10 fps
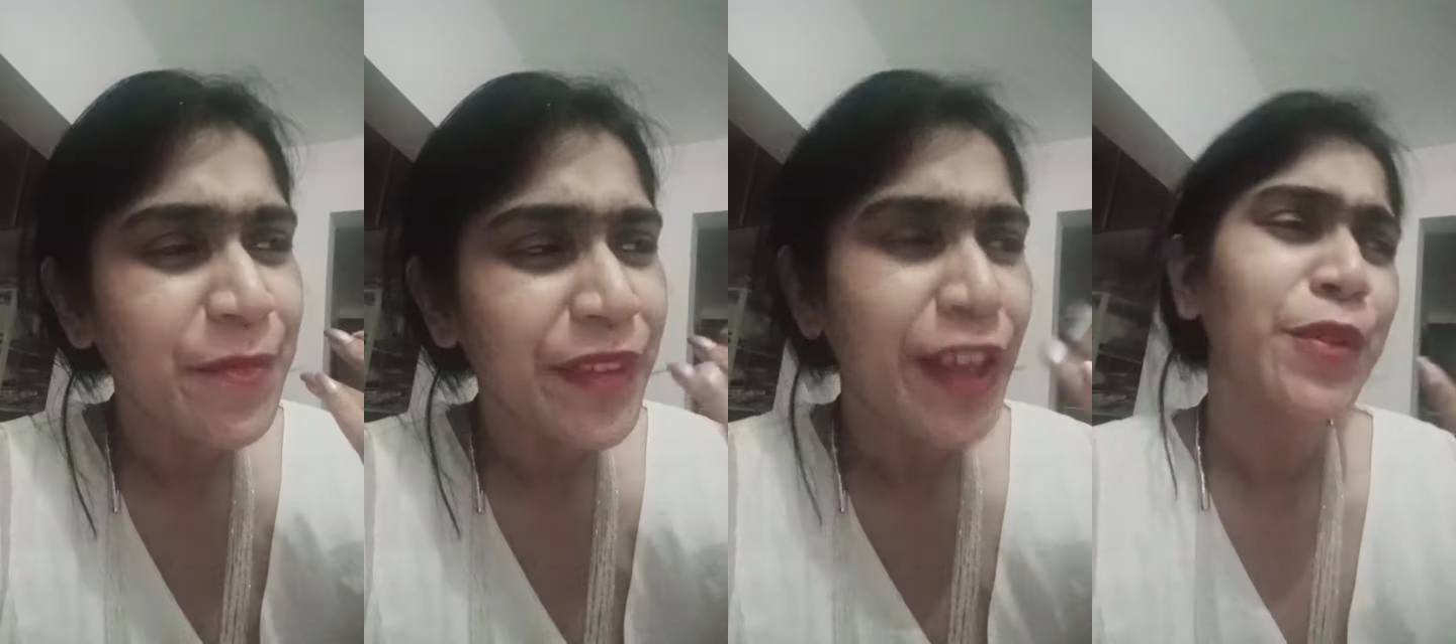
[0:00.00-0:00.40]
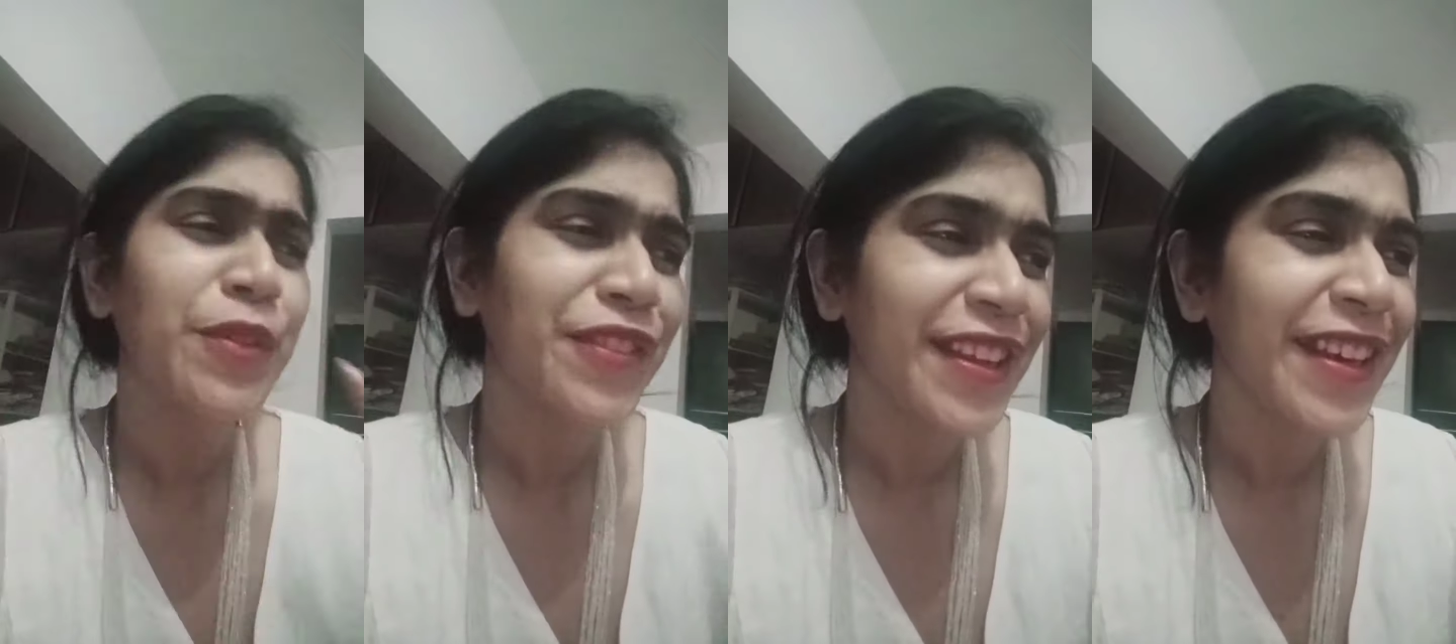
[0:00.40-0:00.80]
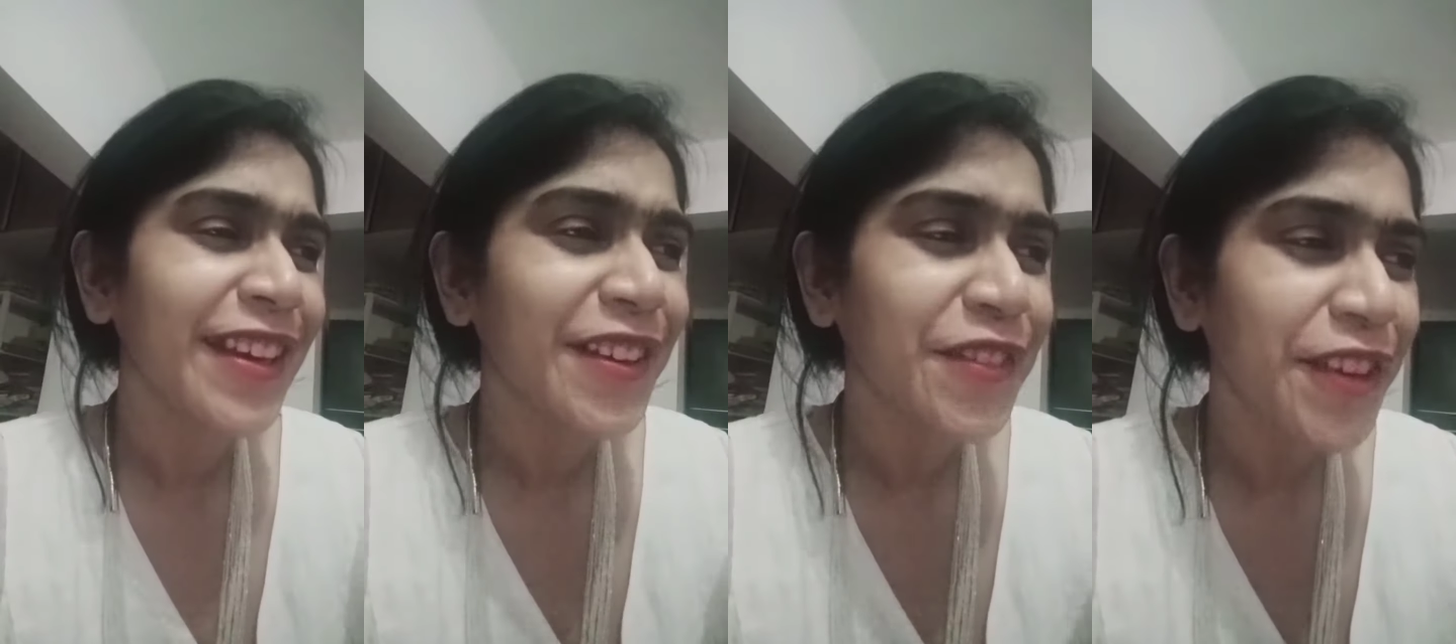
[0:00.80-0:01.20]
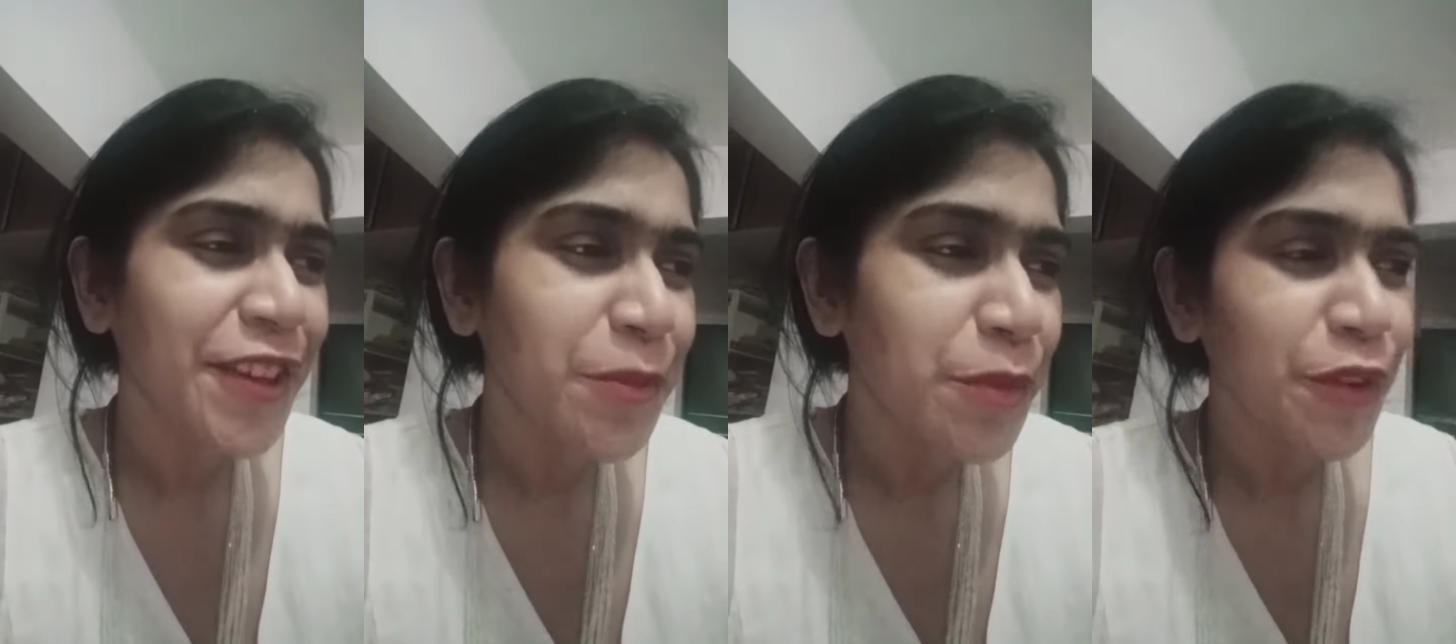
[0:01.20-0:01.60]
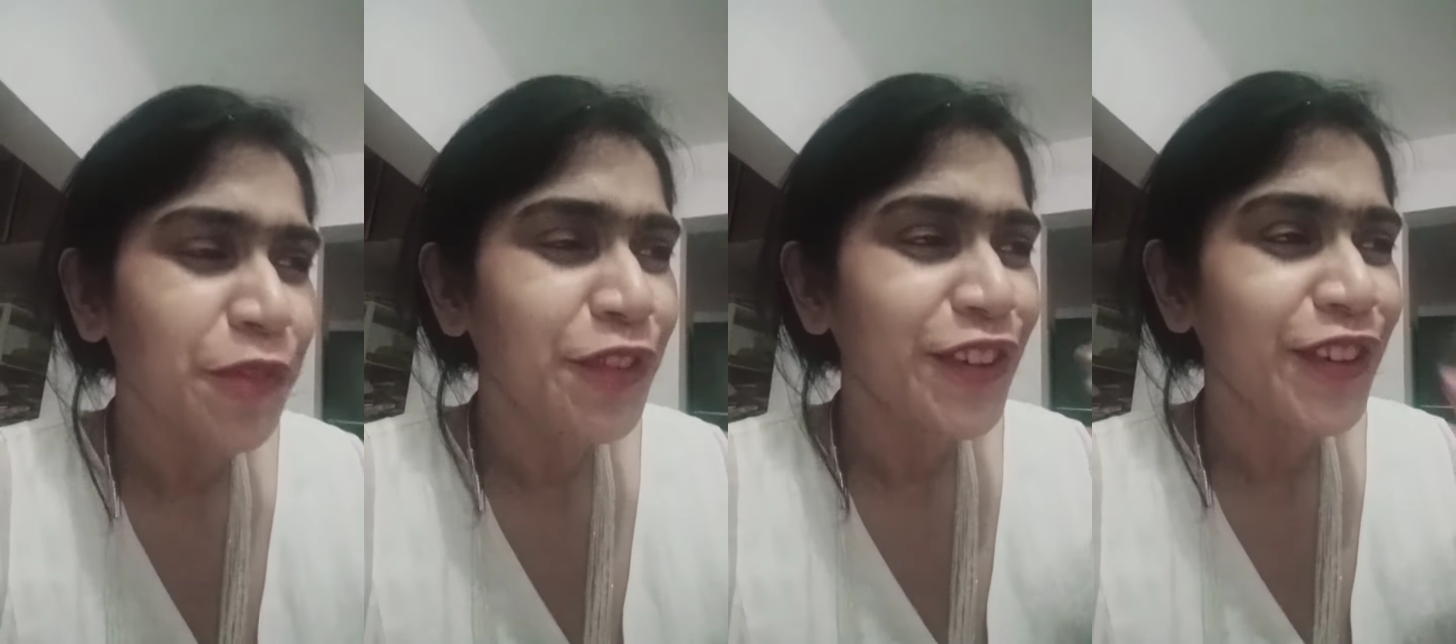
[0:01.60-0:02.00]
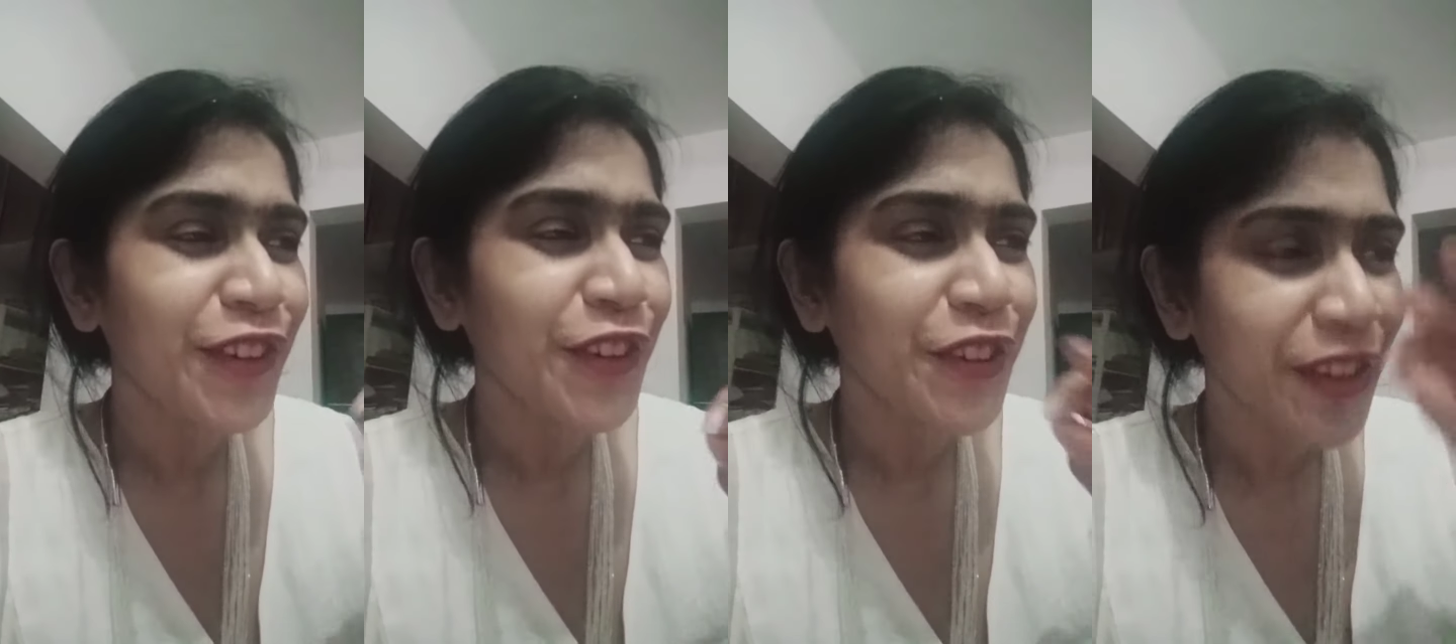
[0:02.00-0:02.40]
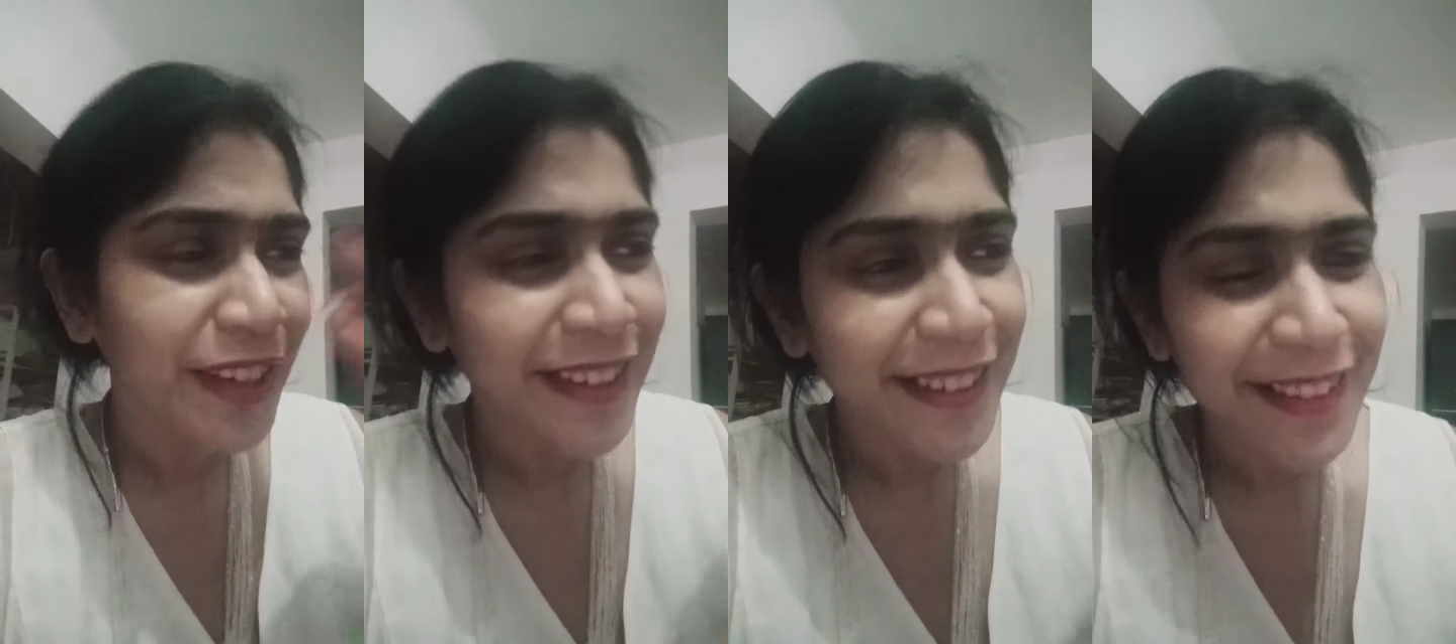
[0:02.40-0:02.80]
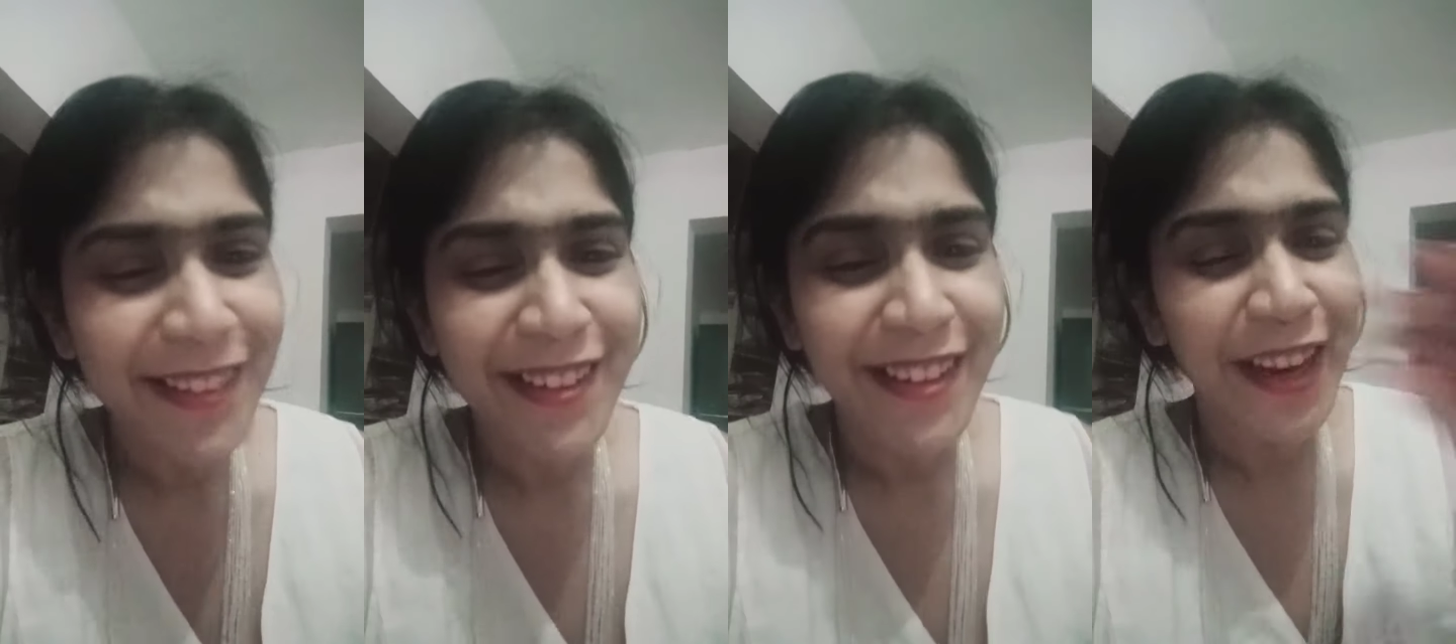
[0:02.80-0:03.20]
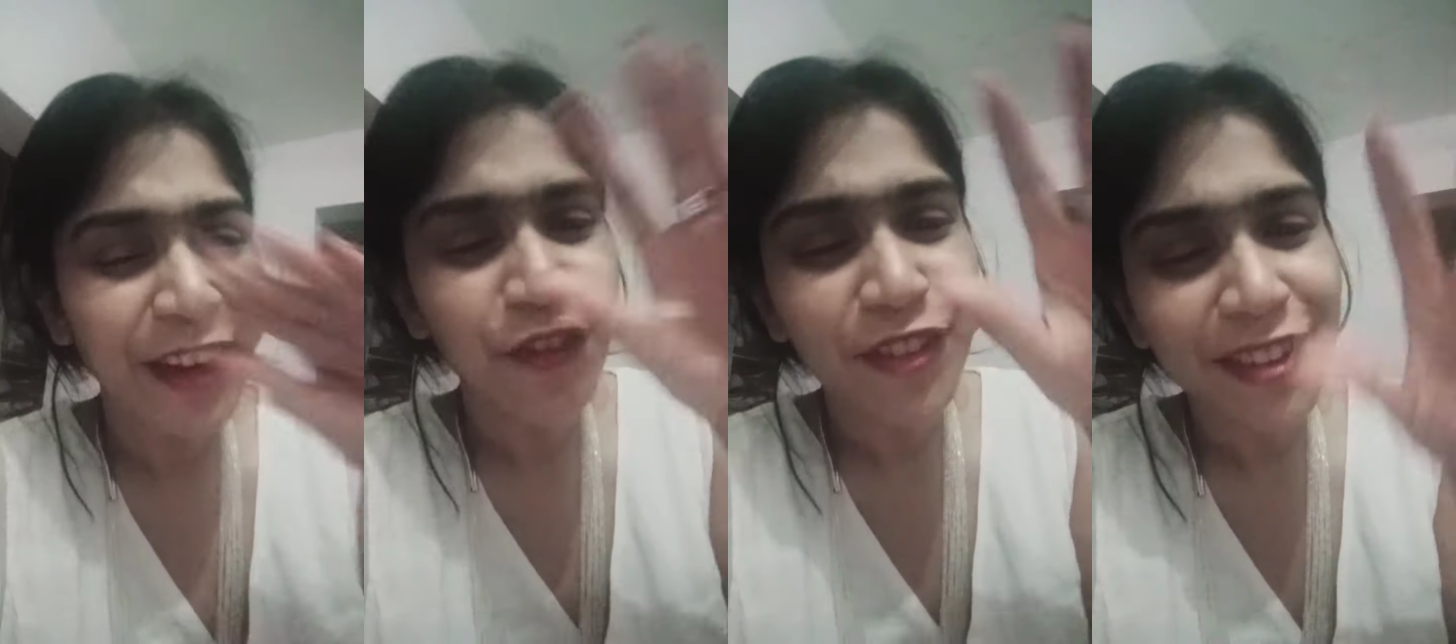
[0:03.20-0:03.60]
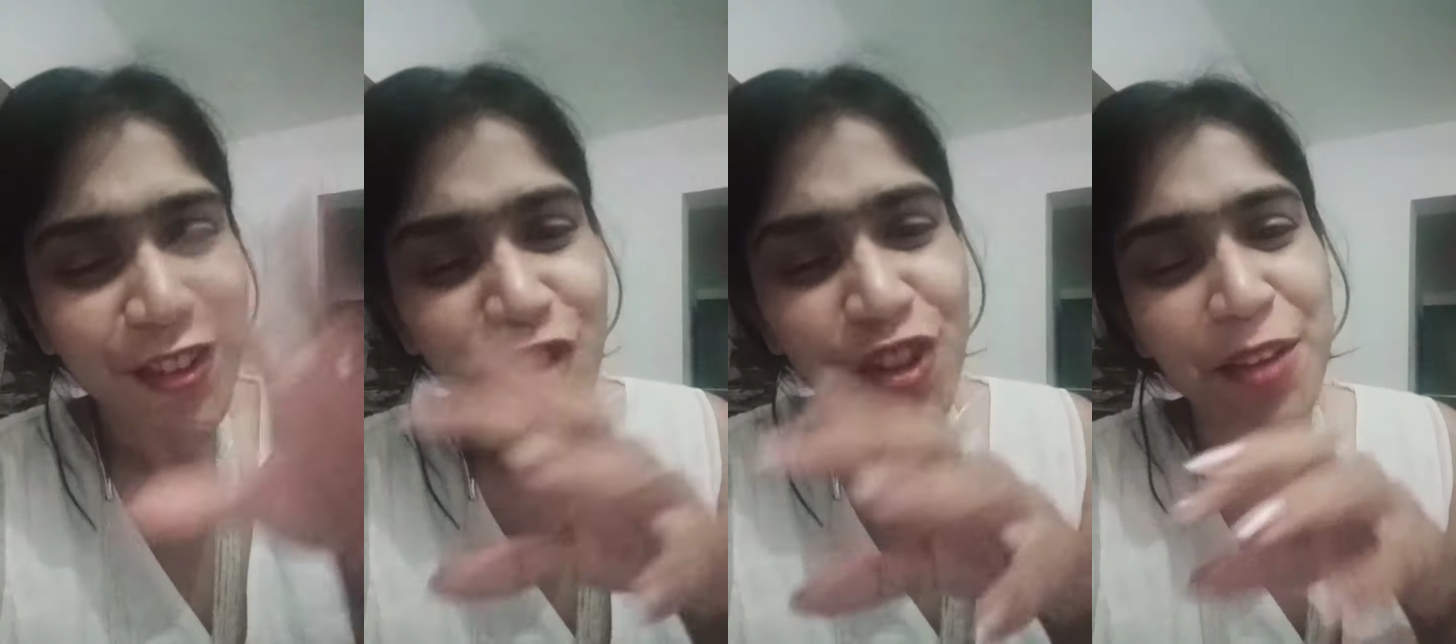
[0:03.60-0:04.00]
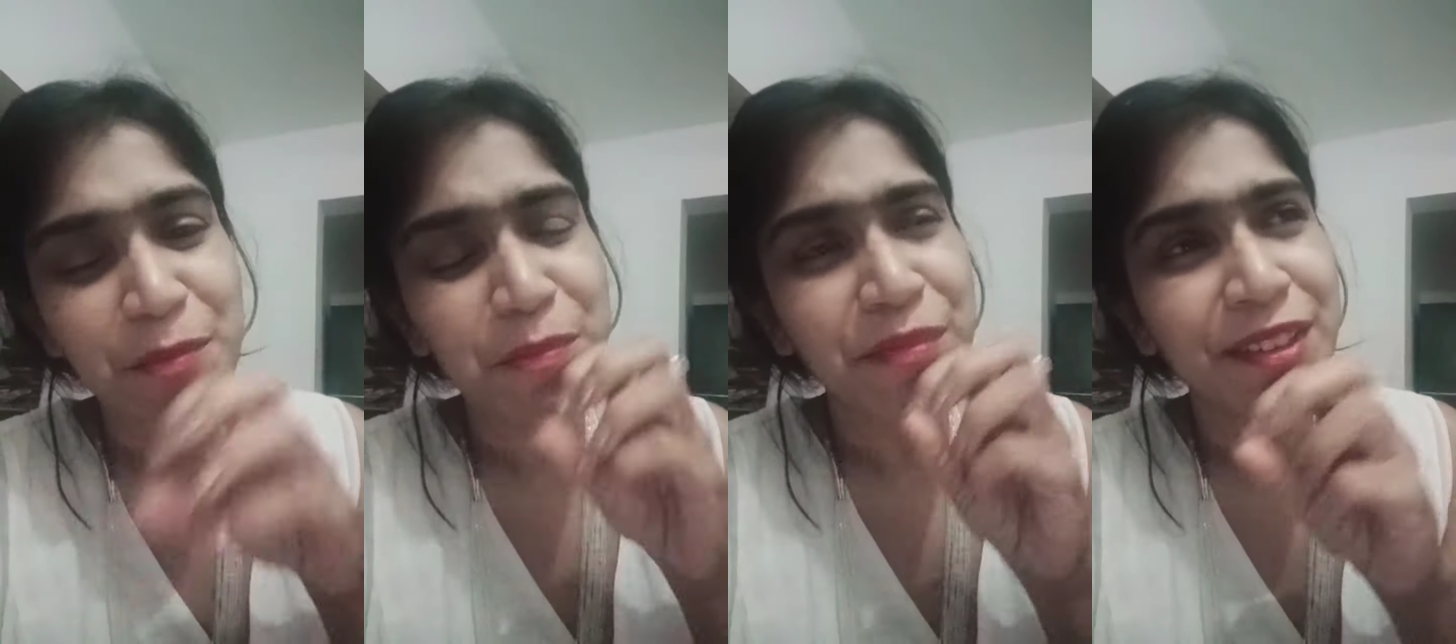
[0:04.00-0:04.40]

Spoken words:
he was seeing a very beautiful green tendril shaped